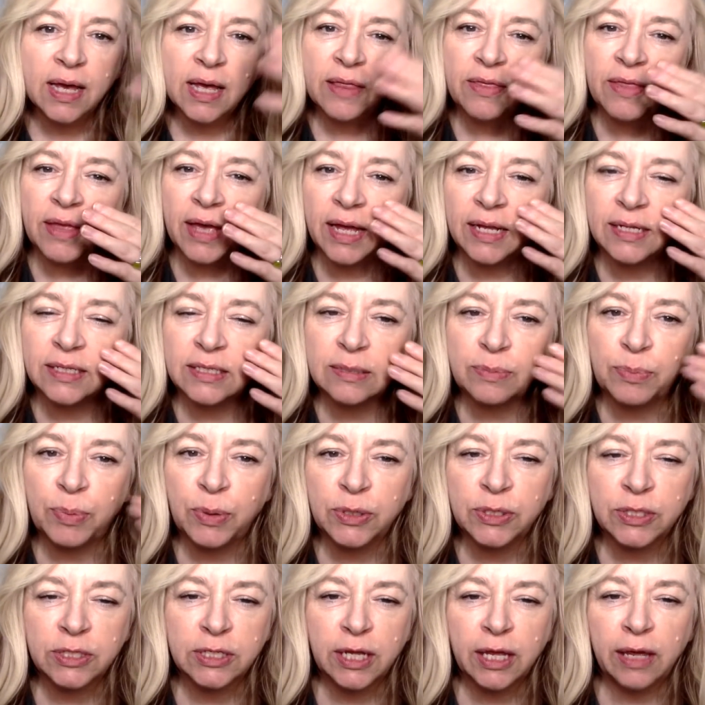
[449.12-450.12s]
that's
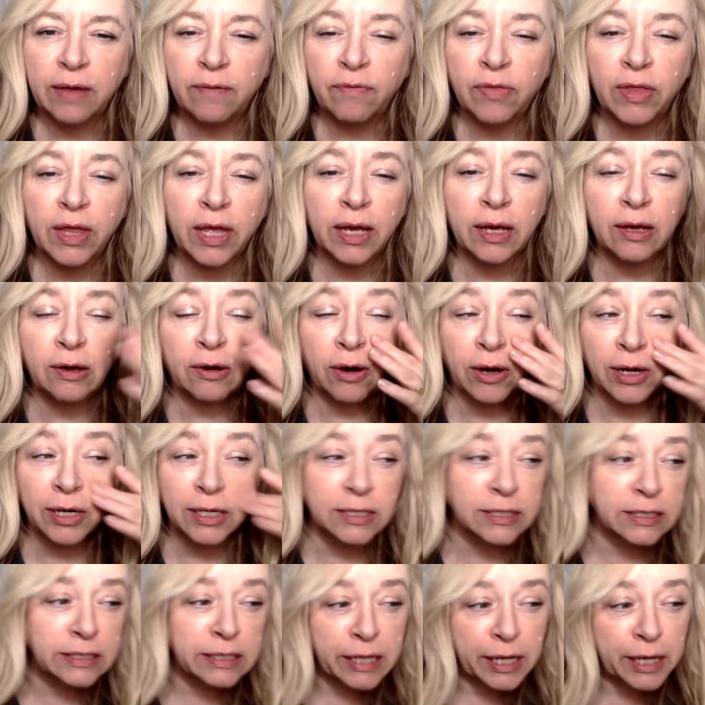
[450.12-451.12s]
supposed to give that
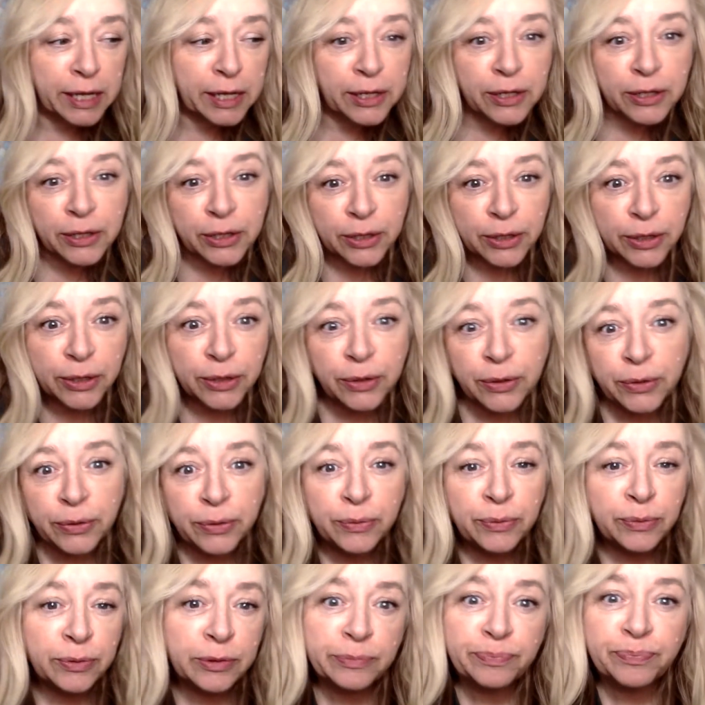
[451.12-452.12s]
goddess-like
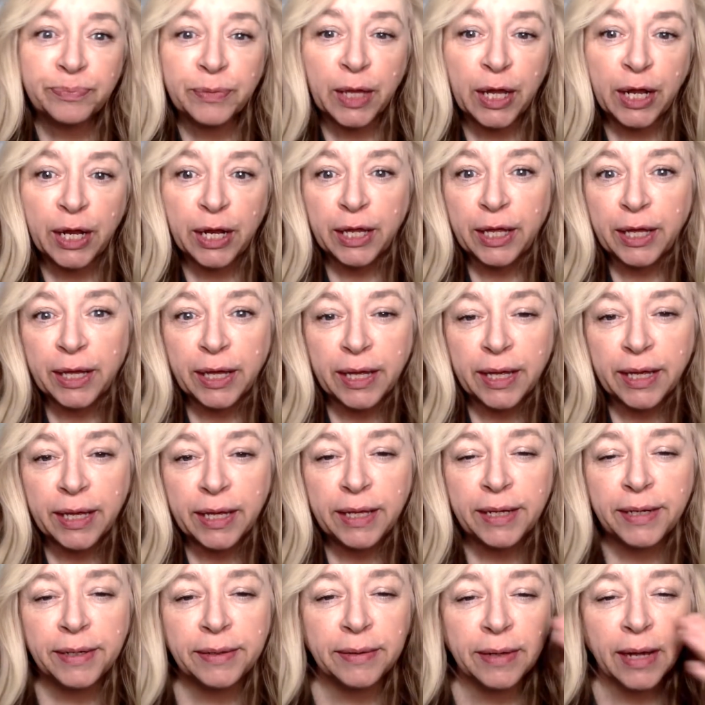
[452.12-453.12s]
glow. And
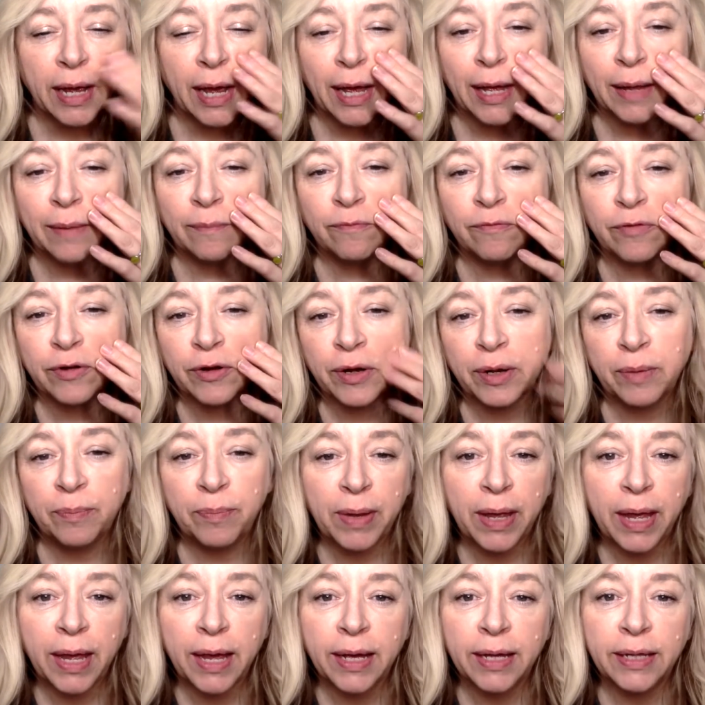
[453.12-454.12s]
again, I'm very
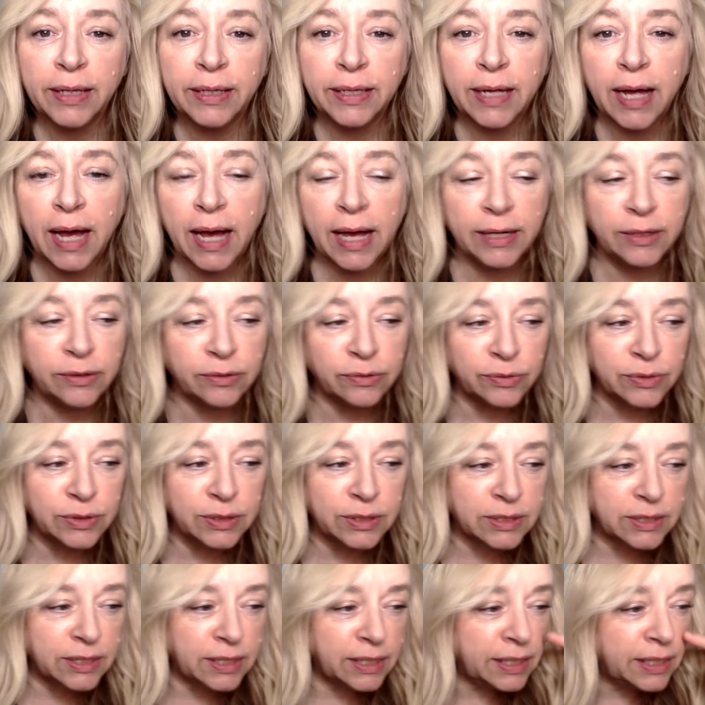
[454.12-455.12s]
pale. I don't
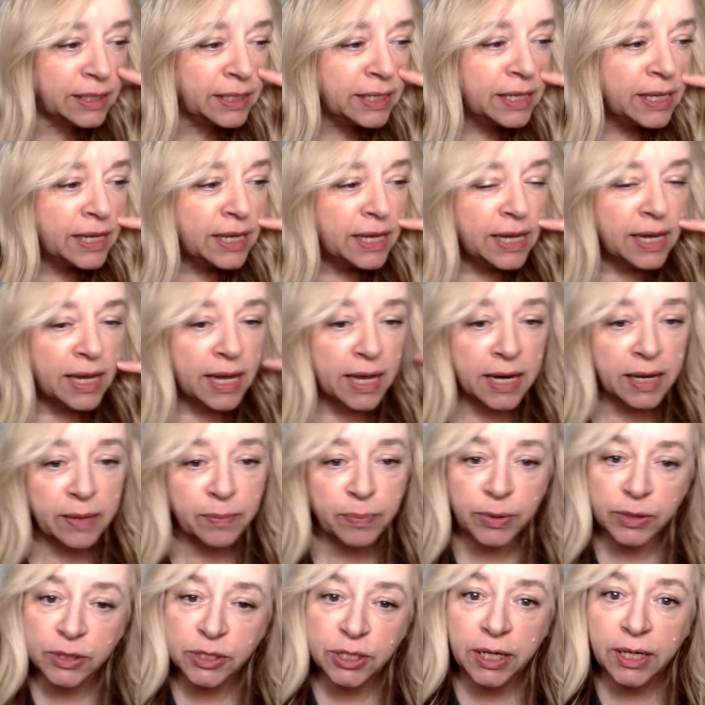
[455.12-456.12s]
see any
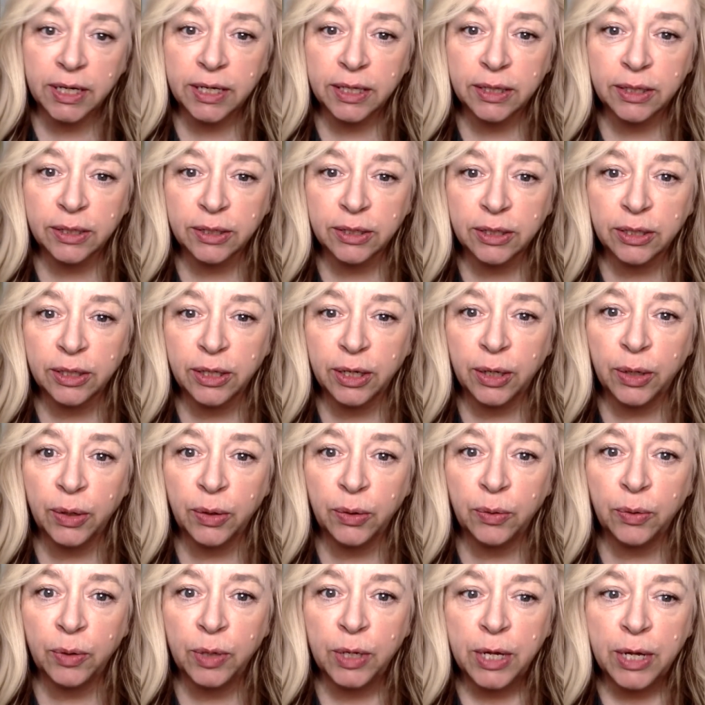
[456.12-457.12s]
particular
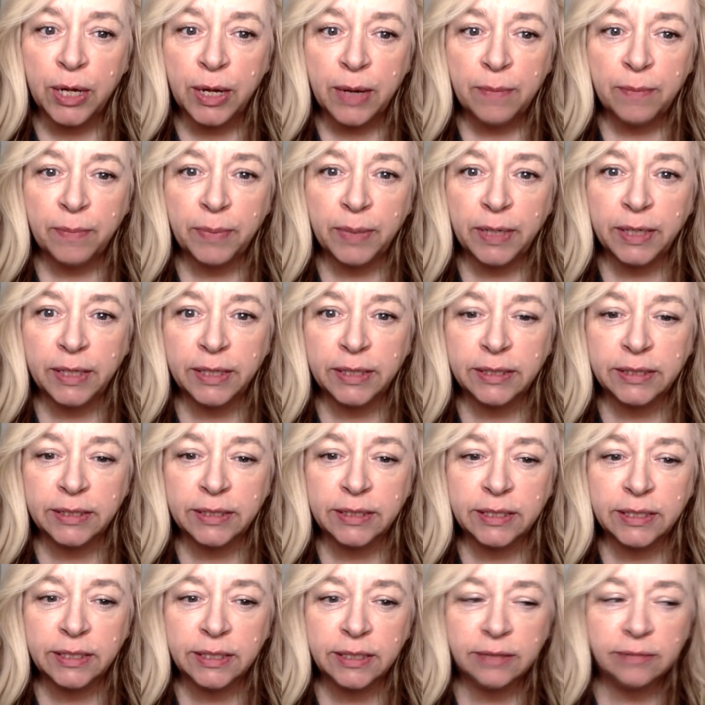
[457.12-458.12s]
glow, but
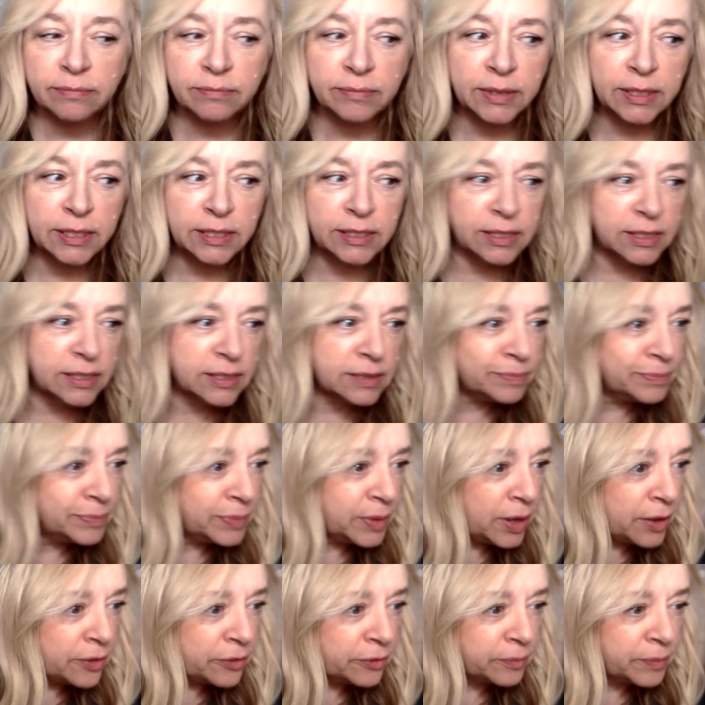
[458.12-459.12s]
it it doesn't
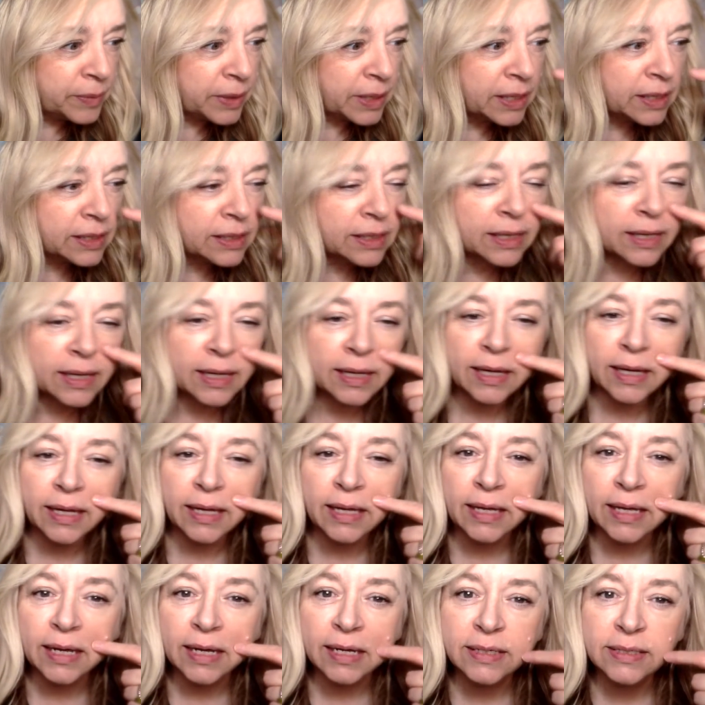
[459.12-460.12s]
bother me. Like I
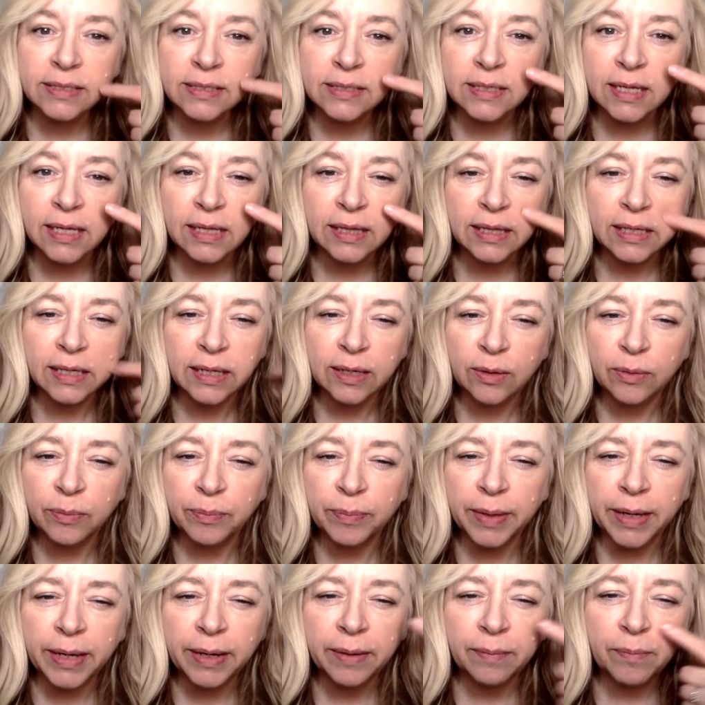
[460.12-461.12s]
guess a little
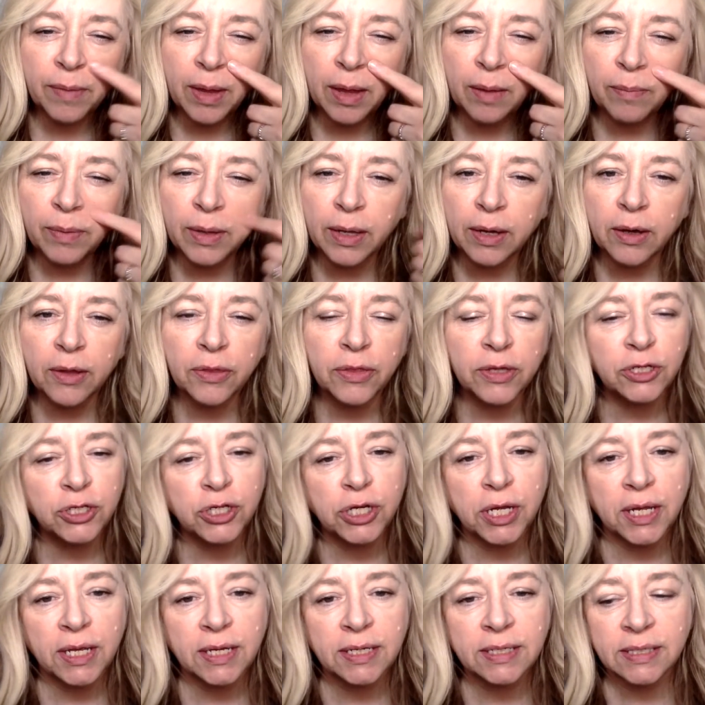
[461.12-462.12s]
bit maybe on the
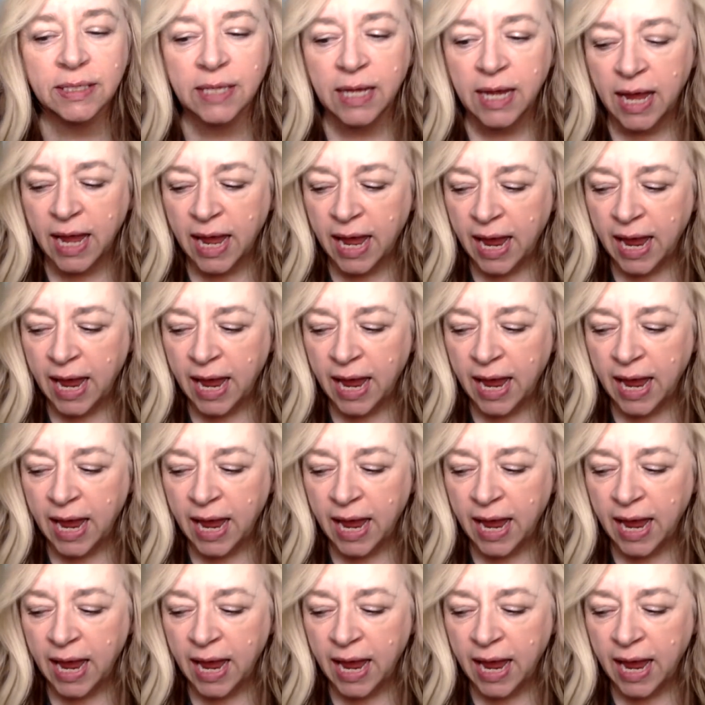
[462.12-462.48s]
cheeks.